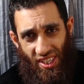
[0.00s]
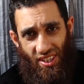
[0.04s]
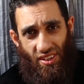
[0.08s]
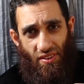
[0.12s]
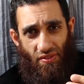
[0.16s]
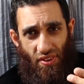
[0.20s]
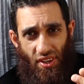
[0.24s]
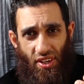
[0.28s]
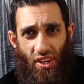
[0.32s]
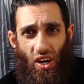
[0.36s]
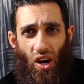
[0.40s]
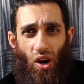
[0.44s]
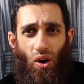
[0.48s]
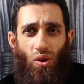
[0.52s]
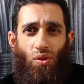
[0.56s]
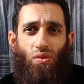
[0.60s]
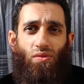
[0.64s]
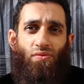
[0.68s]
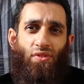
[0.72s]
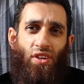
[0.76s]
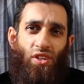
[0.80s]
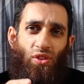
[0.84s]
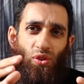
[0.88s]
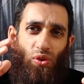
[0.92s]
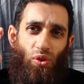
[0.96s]
seen the
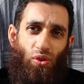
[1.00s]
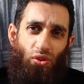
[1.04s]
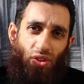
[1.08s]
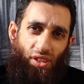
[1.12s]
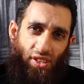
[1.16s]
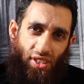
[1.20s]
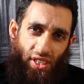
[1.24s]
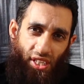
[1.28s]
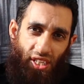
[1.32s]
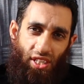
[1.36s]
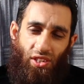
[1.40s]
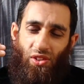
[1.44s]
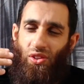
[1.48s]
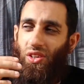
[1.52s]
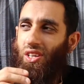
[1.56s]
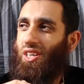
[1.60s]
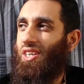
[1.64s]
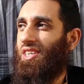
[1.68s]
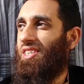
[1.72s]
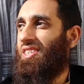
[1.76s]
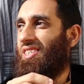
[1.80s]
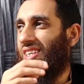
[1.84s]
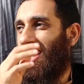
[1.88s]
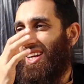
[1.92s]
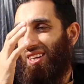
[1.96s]
video, Victoria's
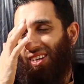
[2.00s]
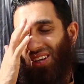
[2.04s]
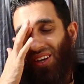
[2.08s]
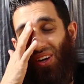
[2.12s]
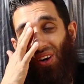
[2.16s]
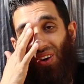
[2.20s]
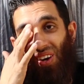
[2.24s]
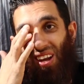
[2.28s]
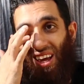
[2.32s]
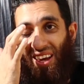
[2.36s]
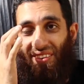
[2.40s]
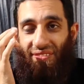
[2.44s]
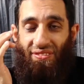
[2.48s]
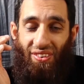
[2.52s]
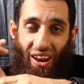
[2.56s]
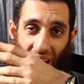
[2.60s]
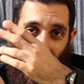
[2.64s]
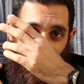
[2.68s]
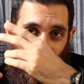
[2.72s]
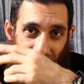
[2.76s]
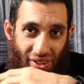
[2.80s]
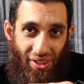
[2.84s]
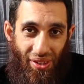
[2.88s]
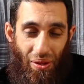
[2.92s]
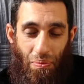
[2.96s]
Secrets, and, you know, laying
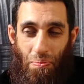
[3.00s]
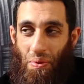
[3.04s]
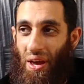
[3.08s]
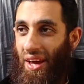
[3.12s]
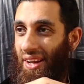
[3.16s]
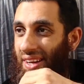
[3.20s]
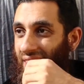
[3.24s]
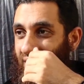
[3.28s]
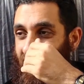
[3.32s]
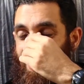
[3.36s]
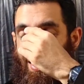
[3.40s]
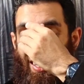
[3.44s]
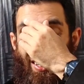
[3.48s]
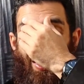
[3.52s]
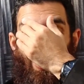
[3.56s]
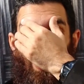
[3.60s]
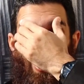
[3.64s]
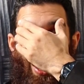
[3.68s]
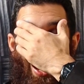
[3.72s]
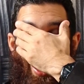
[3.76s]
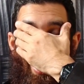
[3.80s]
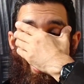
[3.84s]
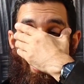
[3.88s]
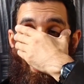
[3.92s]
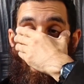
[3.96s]
flowers on the bed,
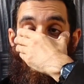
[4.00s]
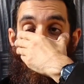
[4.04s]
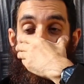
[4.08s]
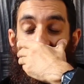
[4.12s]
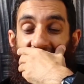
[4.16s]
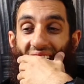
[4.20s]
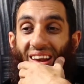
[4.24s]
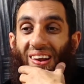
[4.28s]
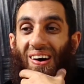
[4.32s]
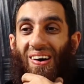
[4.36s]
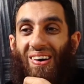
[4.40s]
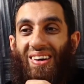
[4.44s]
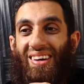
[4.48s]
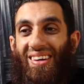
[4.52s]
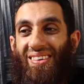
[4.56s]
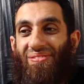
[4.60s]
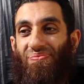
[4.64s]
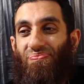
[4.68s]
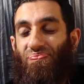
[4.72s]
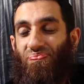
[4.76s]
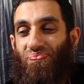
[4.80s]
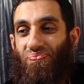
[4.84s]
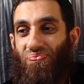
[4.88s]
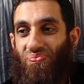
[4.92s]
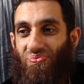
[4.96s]
etc. Look,
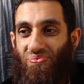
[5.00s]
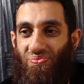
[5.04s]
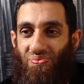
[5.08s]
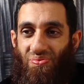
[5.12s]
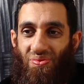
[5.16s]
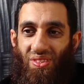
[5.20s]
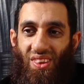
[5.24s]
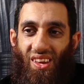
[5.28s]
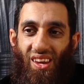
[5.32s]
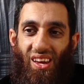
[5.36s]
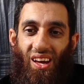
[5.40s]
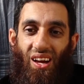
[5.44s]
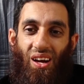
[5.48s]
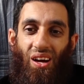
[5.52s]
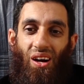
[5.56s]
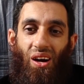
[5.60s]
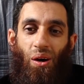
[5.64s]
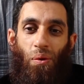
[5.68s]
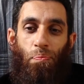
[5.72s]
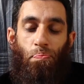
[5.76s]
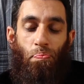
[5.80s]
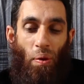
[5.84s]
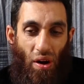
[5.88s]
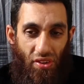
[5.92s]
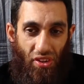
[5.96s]

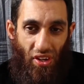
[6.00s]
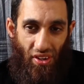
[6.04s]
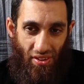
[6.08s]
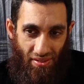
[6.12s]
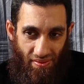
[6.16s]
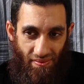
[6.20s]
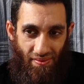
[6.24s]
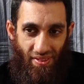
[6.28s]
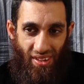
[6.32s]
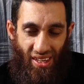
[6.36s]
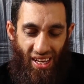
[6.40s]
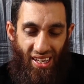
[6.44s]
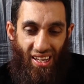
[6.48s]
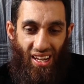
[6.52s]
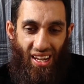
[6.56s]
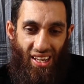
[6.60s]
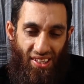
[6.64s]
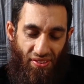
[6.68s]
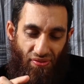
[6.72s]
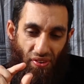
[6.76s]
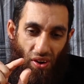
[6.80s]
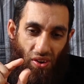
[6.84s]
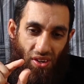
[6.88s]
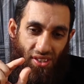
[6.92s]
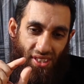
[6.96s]
Badr.
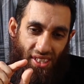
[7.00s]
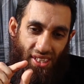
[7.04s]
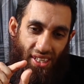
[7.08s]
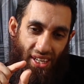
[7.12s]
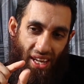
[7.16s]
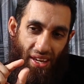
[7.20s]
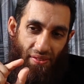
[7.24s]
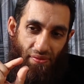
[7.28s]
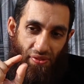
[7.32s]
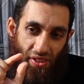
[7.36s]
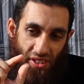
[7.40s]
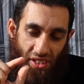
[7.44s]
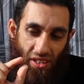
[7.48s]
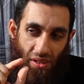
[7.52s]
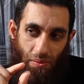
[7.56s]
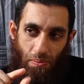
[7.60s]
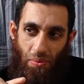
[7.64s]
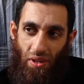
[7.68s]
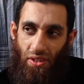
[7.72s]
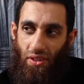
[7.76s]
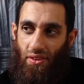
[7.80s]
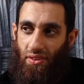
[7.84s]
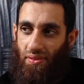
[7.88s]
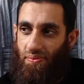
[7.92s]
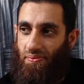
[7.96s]
Let's focus on the name first,
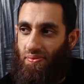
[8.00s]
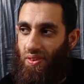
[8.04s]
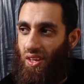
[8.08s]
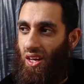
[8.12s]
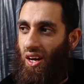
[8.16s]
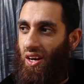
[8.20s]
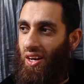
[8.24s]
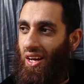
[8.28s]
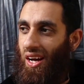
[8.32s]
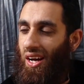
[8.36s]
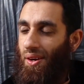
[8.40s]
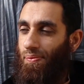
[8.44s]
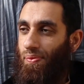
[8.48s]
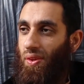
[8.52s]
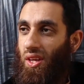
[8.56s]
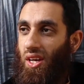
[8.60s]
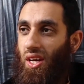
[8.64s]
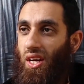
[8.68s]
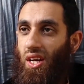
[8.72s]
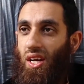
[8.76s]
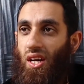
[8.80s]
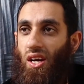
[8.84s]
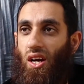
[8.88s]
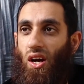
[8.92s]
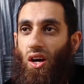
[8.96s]
Badr, okay?
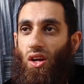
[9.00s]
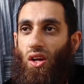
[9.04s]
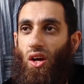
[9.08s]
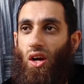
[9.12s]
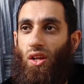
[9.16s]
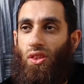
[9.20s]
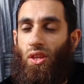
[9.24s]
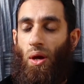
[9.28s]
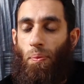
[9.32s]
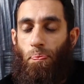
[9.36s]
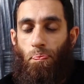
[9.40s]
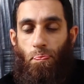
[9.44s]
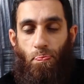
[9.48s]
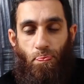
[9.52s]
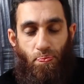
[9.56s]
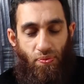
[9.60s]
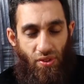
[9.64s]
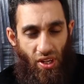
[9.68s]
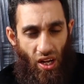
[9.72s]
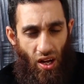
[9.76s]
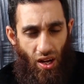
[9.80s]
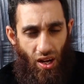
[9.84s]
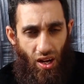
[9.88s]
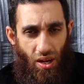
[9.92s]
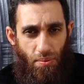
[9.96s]
The
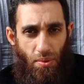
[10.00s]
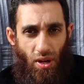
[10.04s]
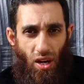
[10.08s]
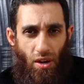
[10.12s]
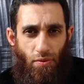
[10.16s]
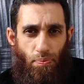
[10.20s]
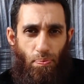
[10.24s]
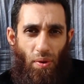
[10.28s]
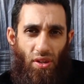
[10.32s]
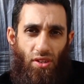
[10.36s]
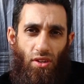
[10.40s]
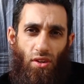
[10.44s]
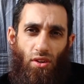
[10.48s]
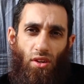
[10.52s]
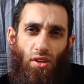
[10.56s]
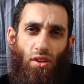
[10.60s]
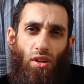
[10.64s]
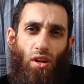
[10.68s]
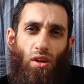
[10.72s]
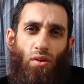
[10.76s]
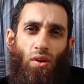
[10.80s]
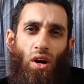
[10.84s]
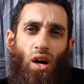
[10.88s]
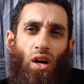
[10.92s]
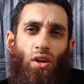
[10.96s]
Sahaba of Badr
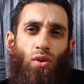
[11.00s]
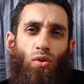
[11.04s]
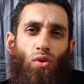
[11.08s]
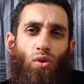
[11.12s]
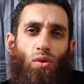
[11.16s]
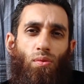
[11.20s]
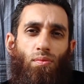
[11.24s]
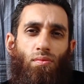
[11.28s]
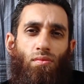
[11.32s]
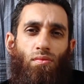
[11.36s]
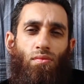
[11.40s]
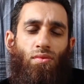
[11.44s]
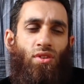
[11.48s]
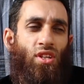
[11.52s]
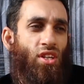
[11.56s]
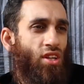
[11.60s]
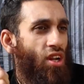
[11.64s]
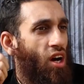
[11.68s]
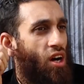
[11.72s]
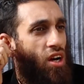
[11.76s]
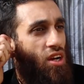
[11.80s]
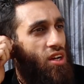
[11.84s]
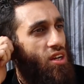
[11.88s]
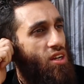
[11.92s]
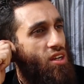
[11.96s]
radiallahu anhum did
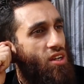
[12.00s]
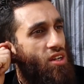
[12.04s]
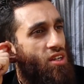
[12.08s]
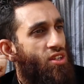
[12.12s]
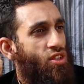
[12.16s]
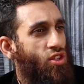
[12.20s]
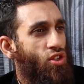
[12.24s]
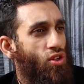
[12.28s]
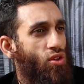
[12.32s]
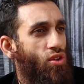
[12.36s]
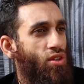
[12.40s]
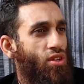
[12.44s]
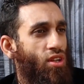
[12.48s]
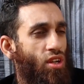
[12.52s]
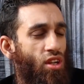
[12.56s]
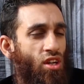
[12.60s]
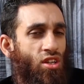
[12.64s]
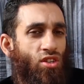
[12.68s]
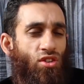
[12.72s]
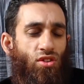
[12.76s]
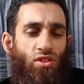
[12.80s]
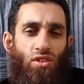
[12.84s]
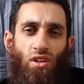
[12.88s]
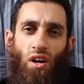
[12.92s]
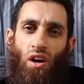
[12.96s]
not enjoy the
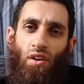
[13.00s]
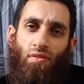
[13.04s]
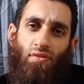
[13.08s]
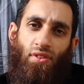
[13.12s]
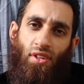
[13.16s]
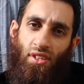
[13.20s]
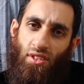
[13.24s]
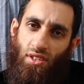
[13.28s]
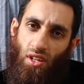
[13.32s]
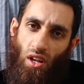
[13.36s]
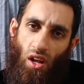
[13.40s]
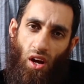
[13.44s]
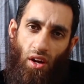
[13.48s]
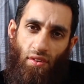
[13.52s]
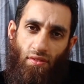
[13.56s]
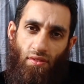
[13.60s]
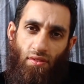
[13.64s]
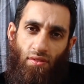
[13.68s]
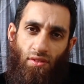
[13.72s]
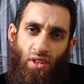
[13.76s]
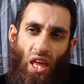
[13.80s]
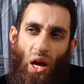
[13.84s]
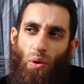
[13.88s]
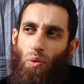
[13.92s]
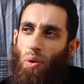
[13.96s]
luxuries of this life.
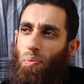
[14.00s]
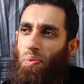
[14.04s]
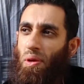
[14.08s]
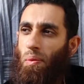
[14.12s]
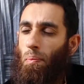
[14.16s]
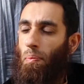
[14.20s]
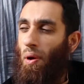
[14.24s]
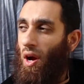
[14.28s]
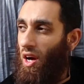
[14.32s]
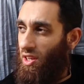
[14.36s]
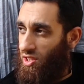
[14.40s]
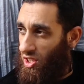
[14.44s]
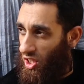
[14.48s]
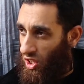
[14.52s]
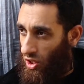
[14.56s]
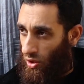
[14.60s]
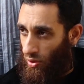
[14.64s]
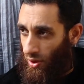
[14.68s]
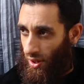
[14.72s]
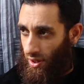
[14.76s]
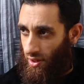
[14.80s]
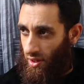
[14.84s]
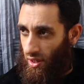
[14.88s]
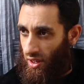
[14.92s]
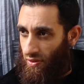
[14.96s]
They were being
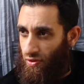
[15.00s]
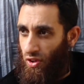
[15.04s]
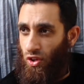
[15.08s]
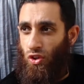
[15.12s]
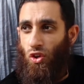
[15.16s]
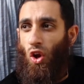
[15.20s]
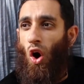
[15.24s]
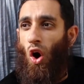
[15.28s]
persecuted. If you